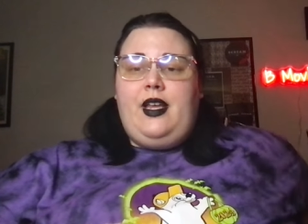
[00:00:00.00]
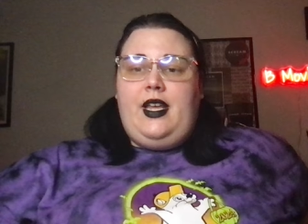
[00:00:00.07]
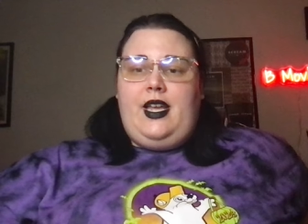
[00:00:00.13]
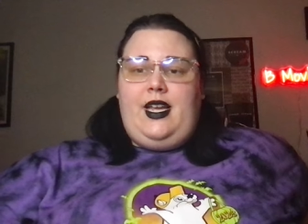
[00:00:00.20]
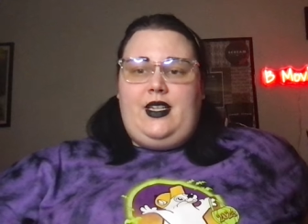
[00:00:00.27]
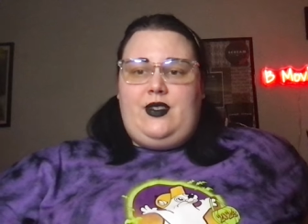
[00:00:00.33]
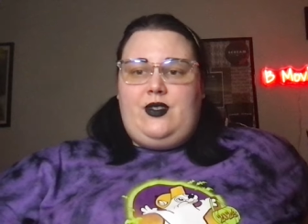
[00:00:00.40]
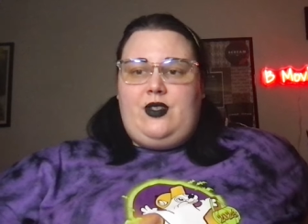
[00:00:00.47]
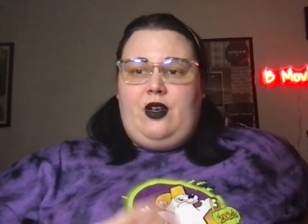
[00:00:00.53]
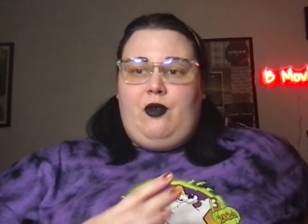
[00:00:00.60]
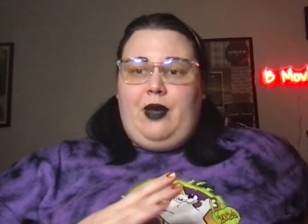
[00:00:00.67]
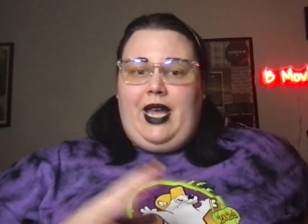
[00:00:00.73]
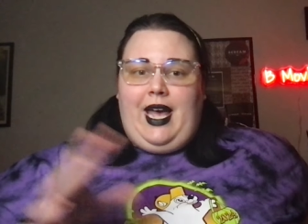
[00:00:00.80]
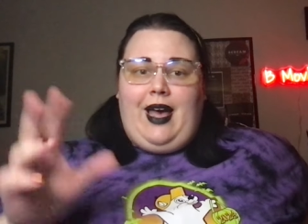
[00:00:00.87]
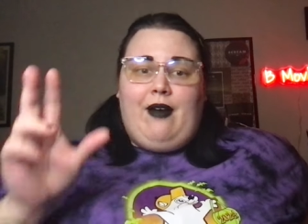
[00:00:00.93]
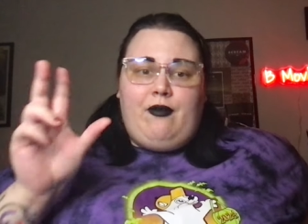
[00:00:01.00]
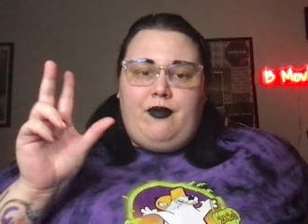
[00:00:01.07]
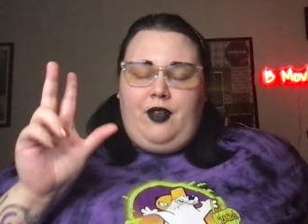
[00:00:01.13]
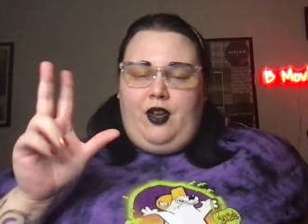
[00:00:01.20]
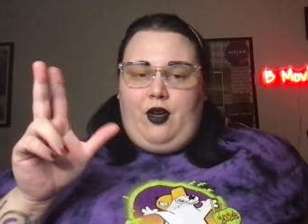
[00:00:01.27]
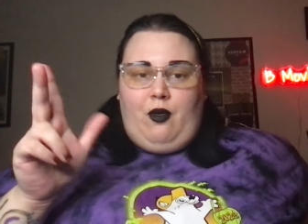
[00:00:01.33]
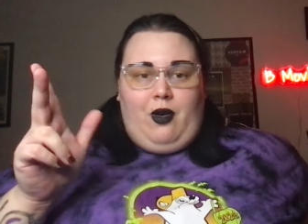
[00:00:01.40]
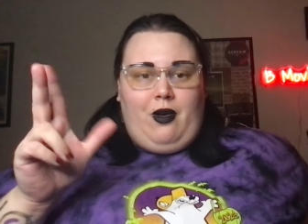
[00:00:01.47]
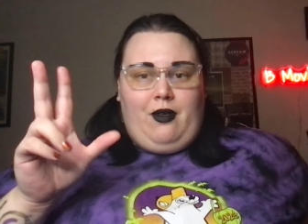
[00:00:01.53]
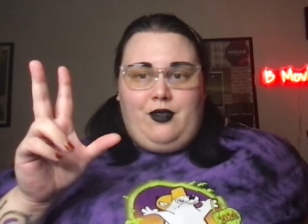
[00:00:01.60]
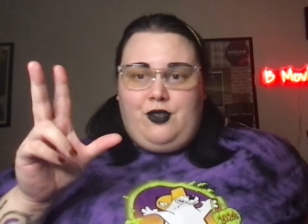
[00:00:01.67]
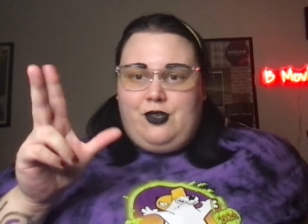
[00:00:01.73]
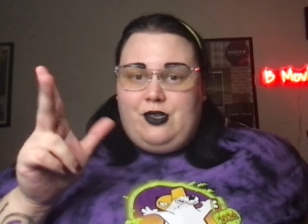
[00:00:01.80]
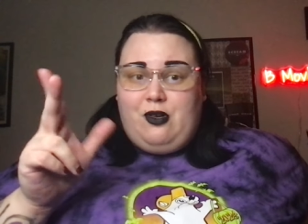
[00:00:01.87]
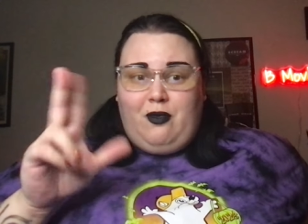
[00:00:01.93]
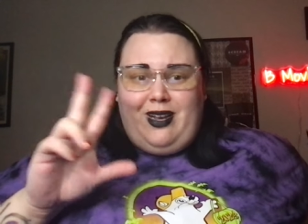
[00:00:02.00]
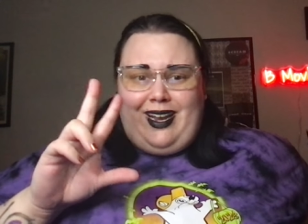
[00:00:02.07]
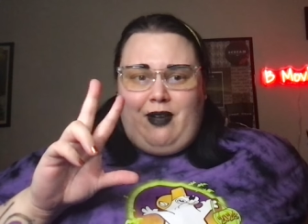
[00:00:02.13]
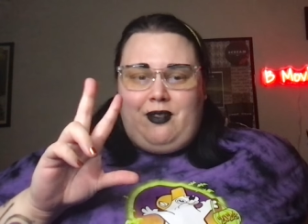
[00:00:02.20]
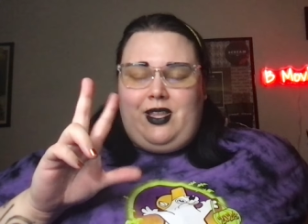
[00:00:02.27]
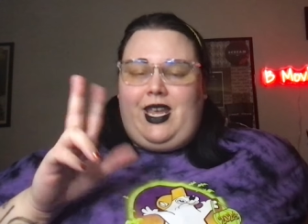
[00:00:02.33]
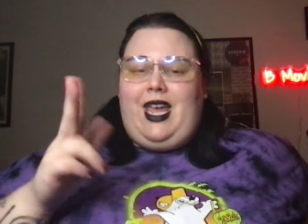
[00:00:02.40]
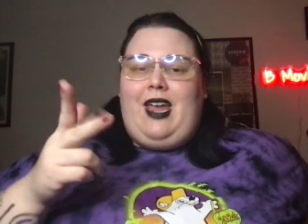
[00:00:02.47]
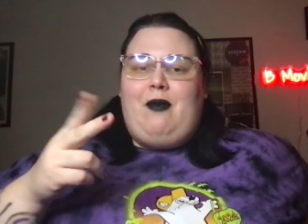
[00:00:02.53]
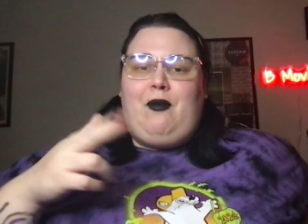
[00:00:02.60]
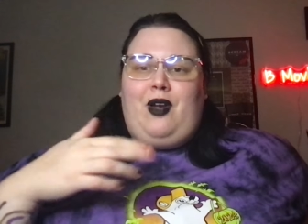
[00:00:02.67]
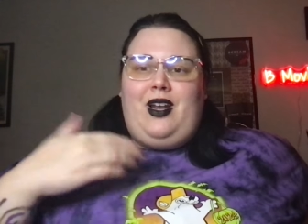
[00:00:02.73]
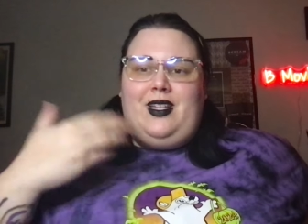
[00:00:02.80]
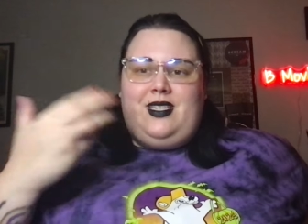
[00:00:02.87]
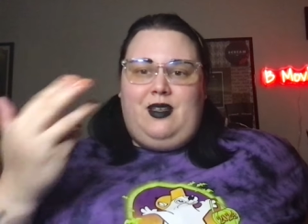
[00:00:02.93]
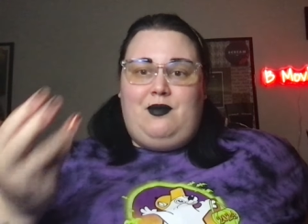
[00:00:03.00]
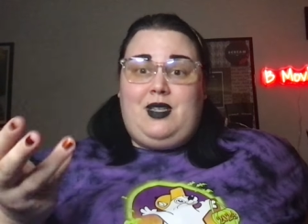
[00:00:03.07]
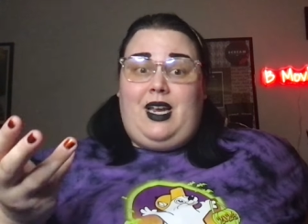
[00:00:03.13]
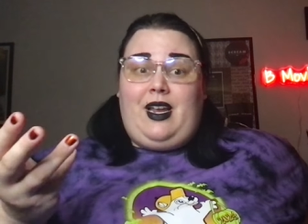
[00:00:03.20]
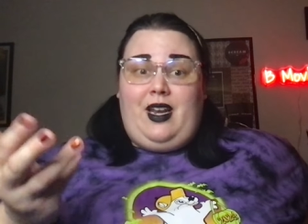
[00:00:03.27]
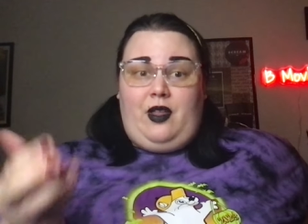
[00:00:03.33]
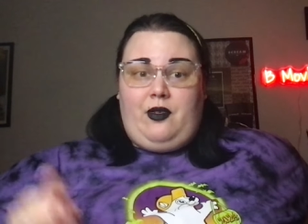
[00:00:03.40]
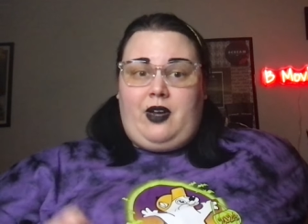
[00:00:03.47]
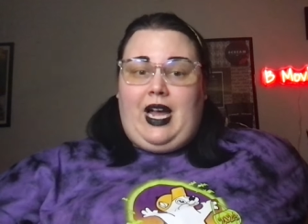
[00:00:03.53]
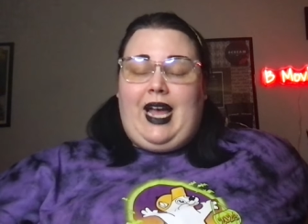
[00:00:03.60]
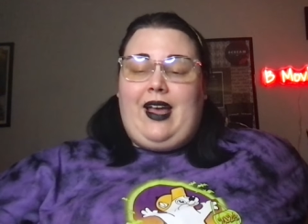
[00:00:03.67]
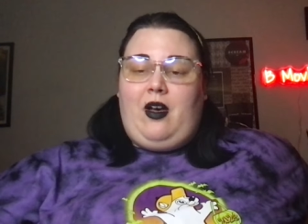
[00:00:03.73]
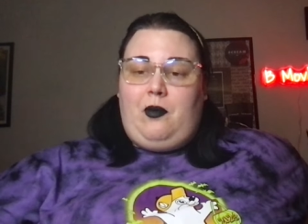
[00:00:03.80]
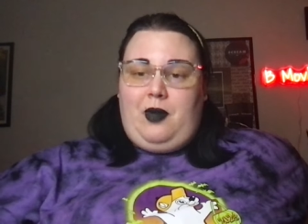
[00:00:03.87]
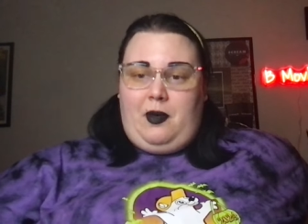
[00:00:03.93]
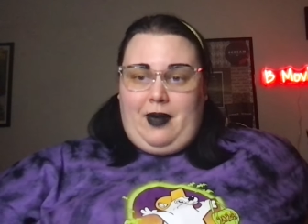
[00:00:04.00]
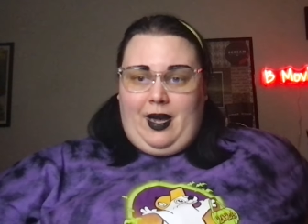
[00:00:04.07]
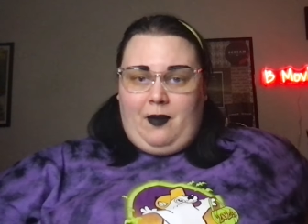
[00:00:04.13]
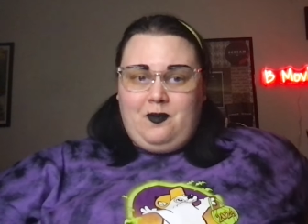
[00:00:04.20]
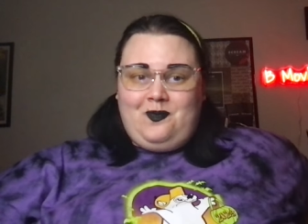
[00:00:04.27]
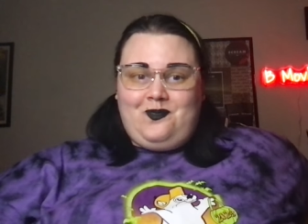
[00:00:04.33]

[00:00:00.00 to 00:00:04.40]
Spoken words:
And so we have, you know, our traditional one guy with the camera, and it seems like another guy helping him out.